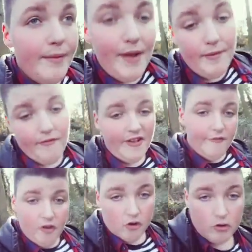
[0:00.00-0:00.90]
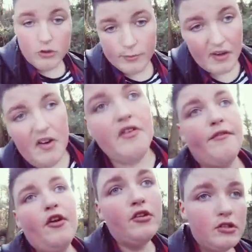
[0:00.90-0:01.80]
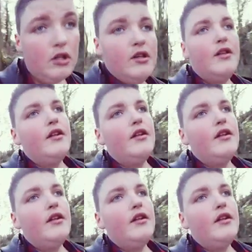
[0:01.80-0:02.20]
it in maybe this vlog or tomorrow's vlog.